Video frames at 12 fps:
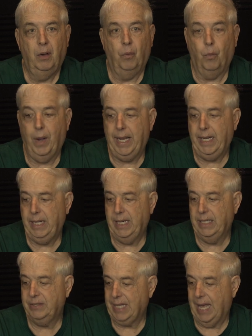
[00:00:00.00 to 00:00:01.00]
Weight
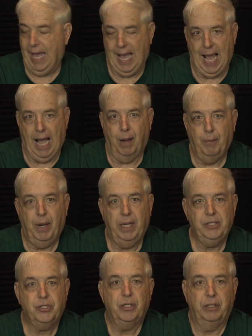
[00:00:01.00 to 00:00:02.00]
is how
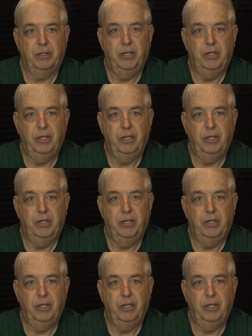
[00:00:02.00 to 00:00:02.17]
much